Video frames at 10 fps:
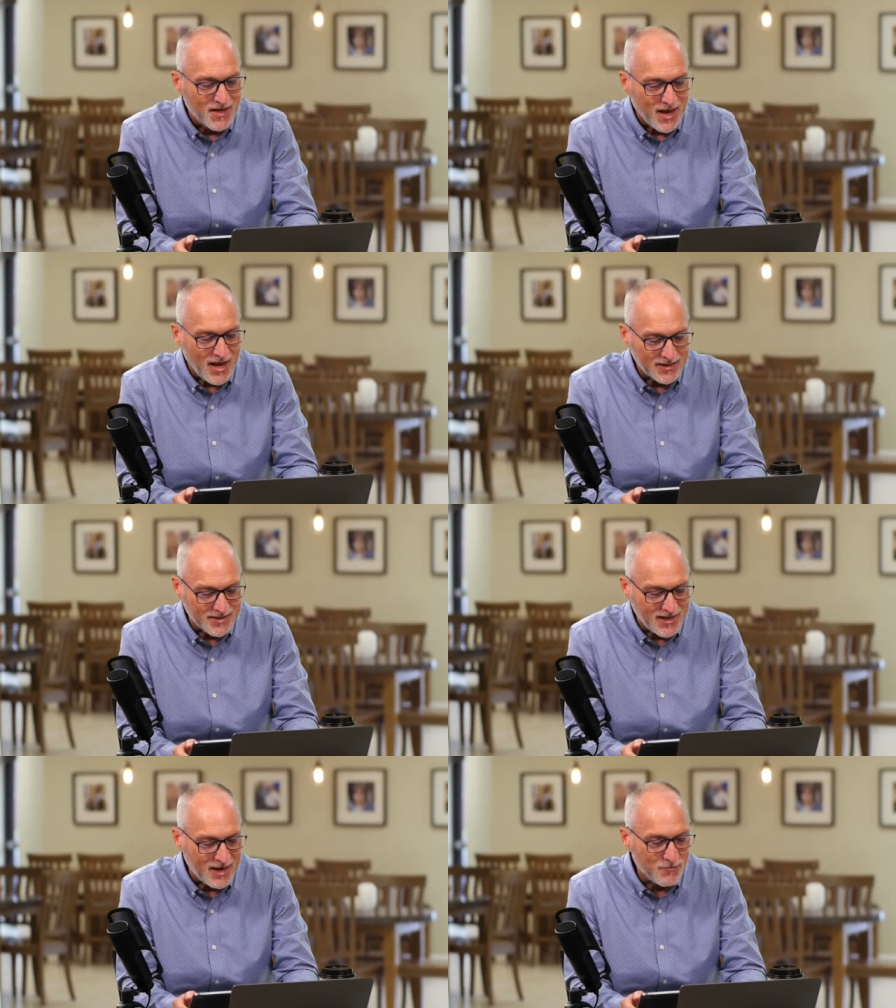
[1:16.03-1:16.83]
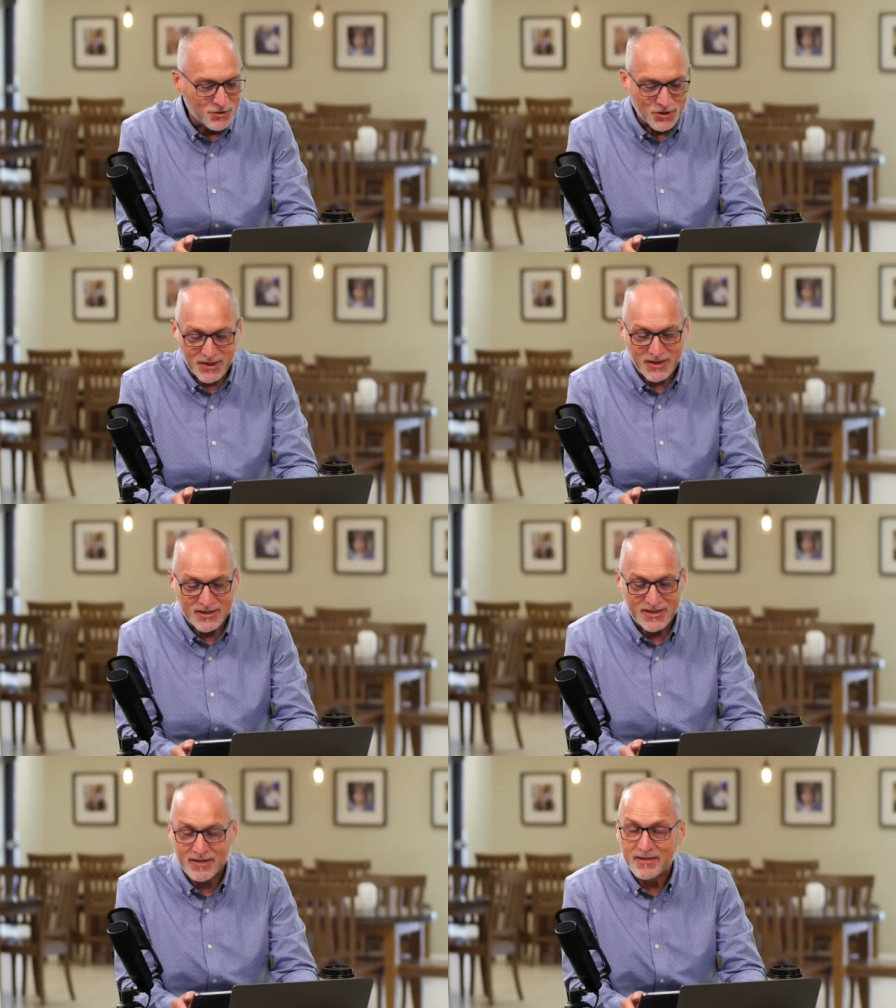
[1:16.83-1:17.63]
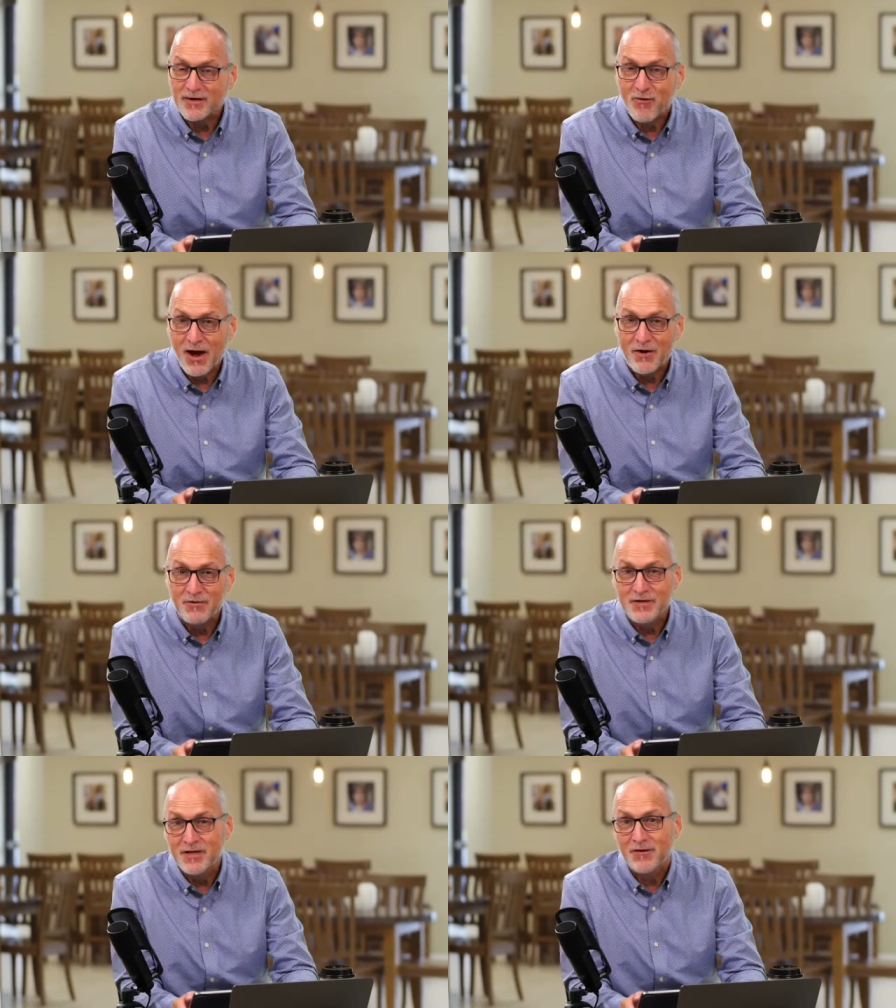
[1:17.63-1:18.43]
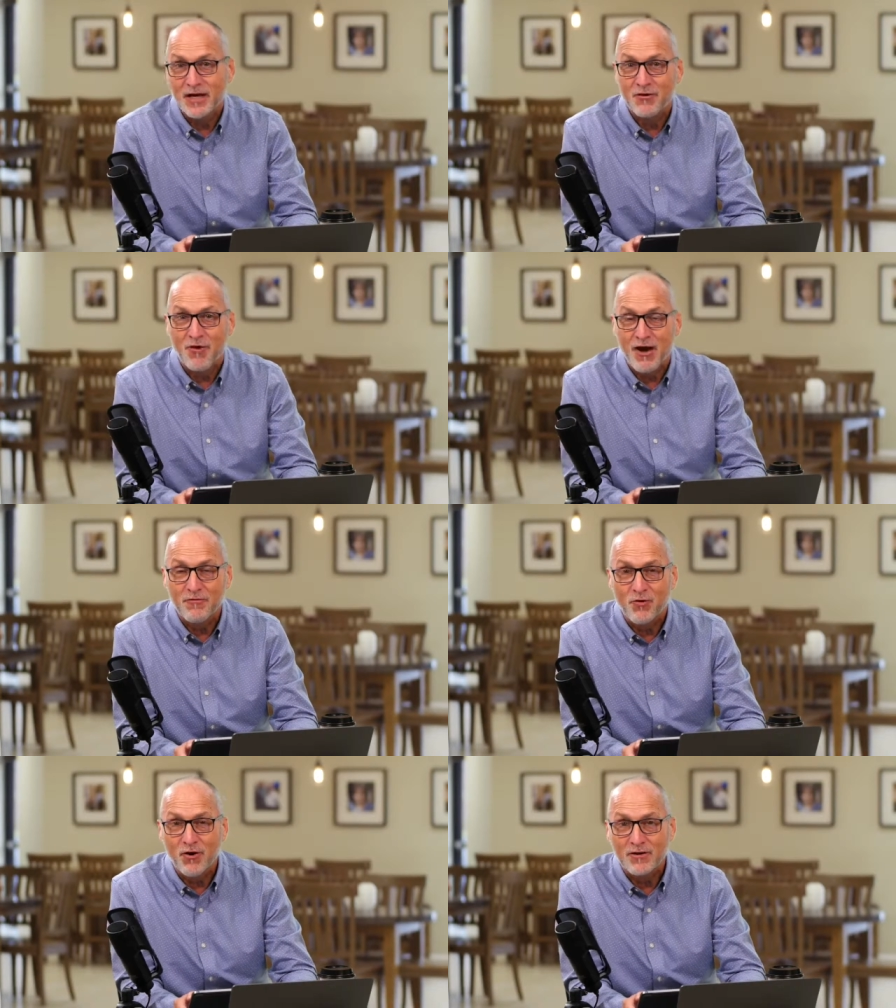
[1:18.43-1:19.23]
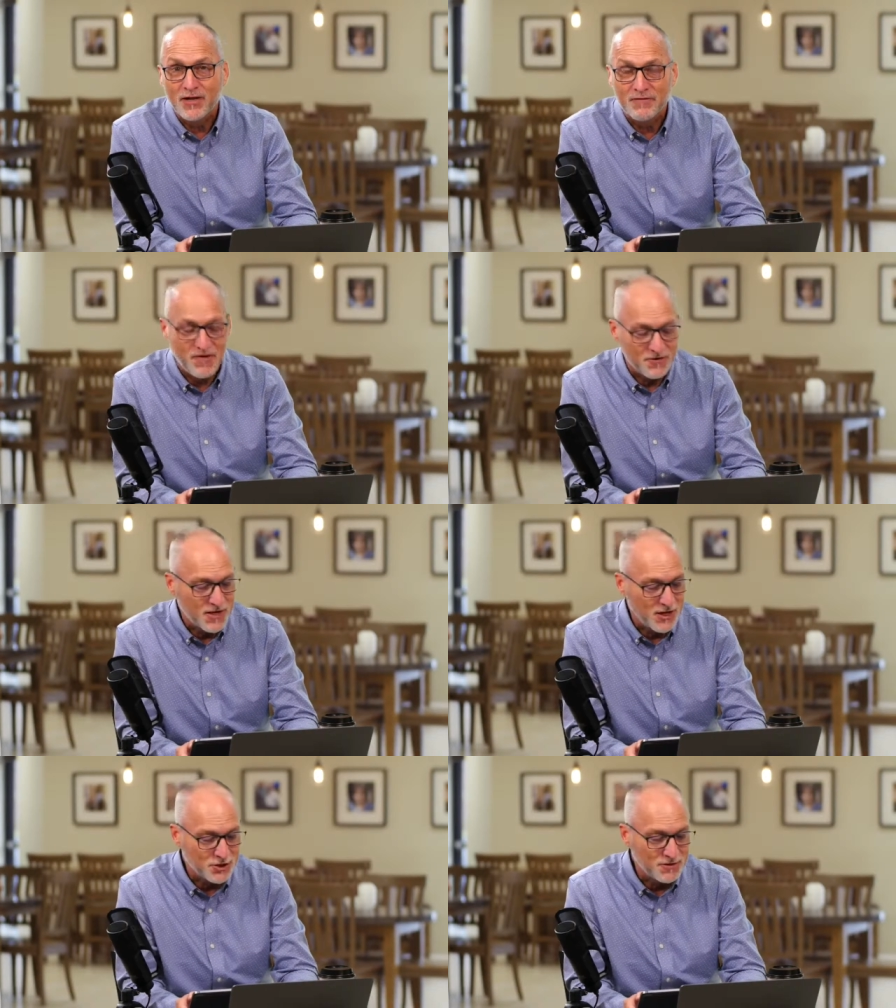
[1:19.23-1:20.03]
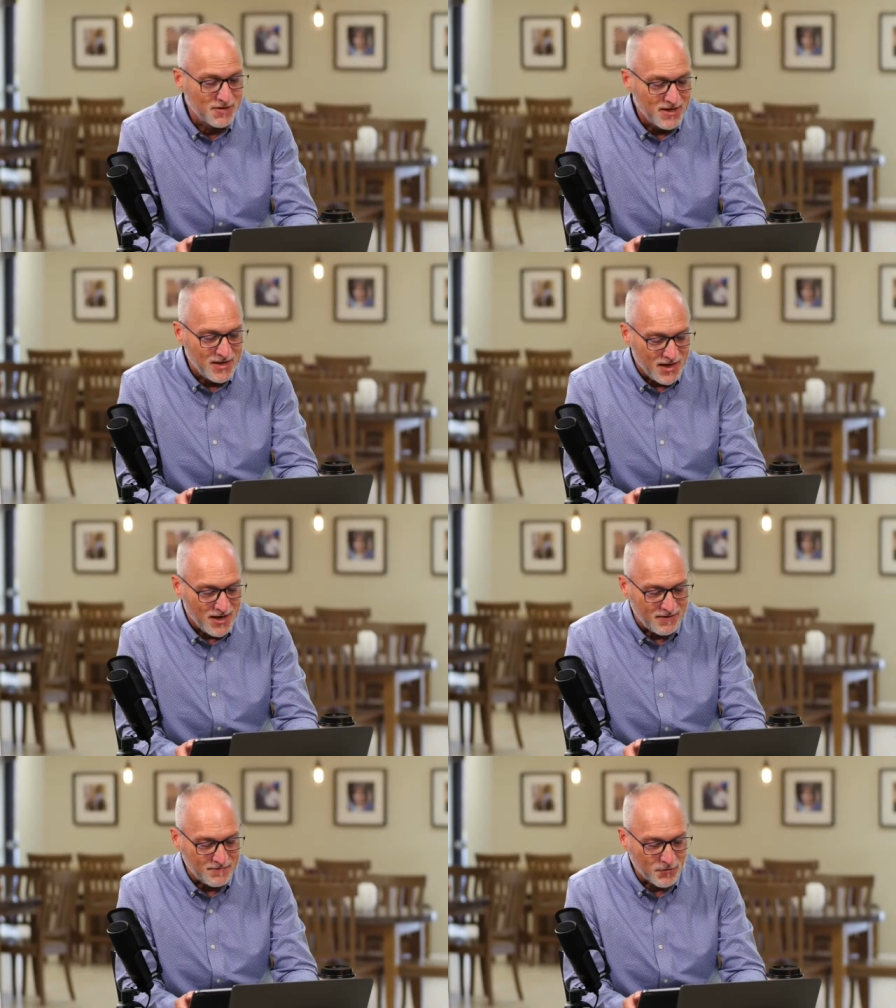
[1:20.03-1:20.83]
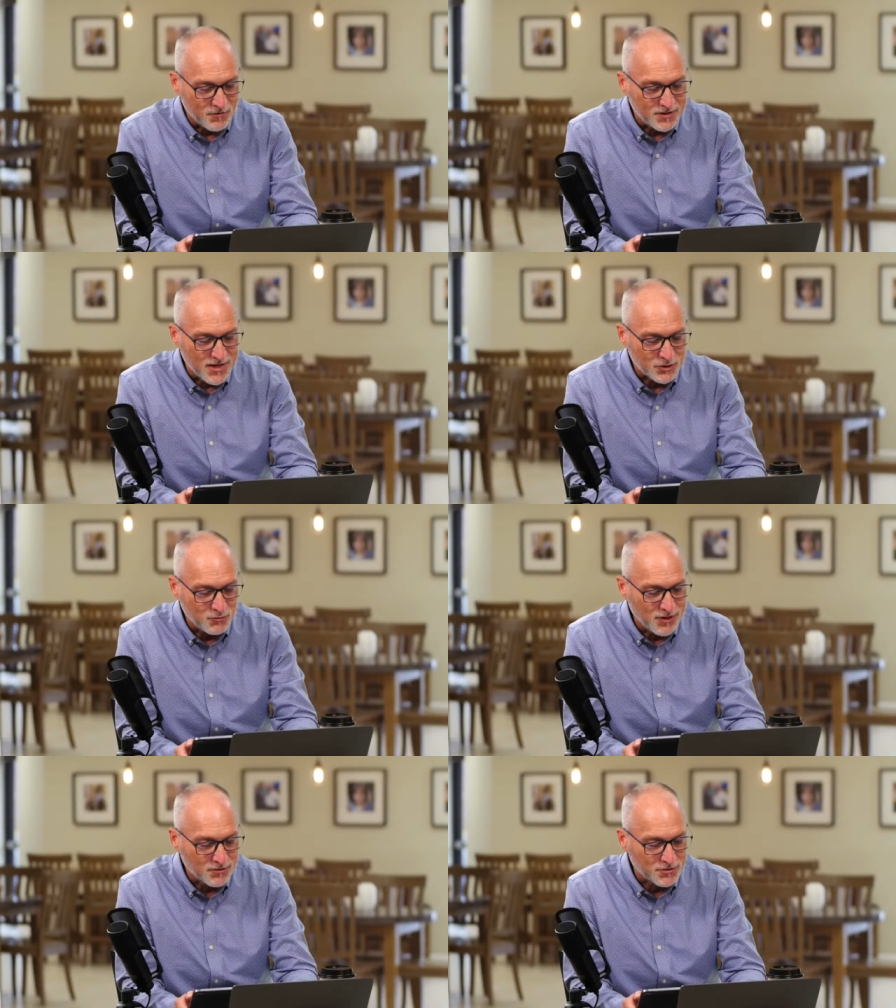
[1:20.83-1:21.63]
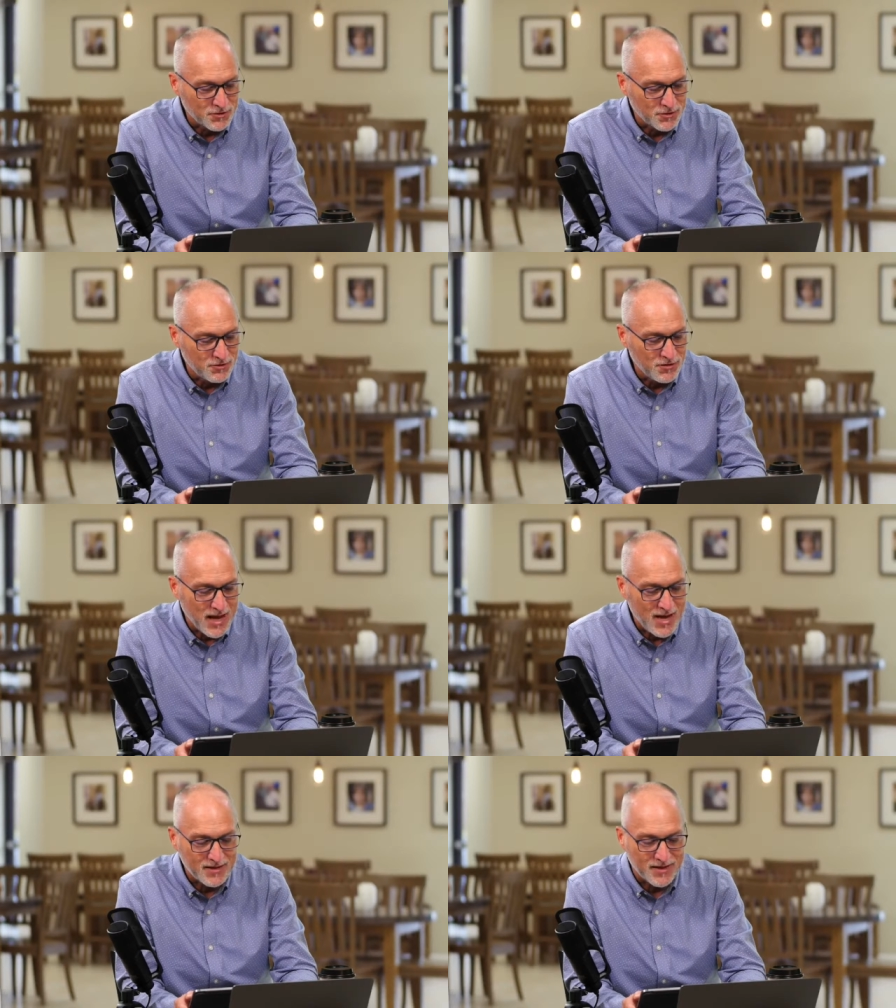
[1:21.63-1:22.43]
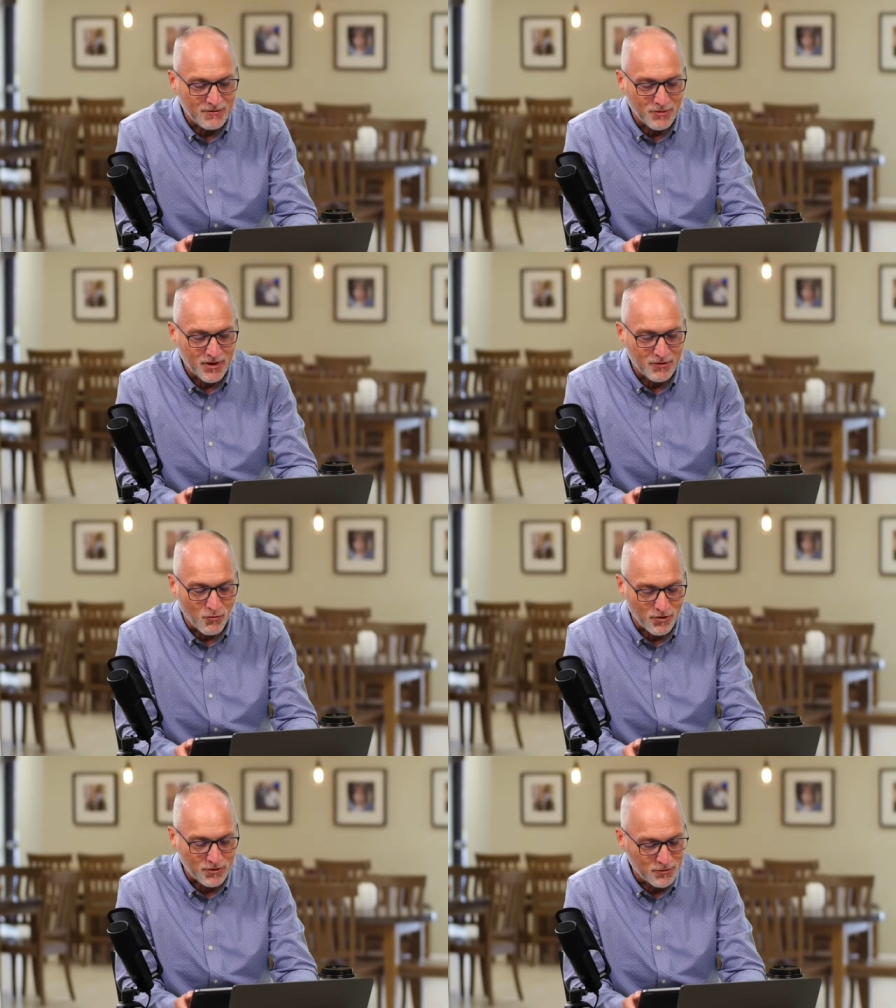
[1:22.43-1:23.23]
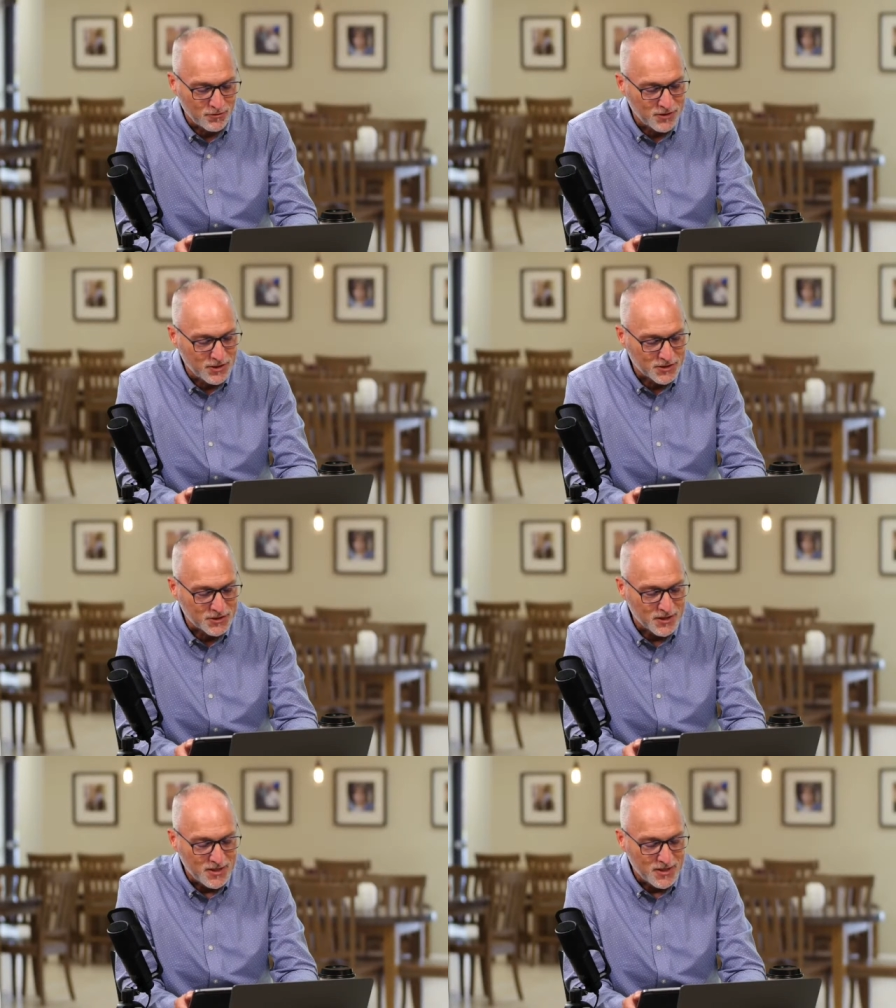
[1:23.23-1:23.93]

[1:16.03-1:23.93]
And today we're just going to set the ground, lay the groundwork, lay the foundation for the next week or two. And we're going to work through this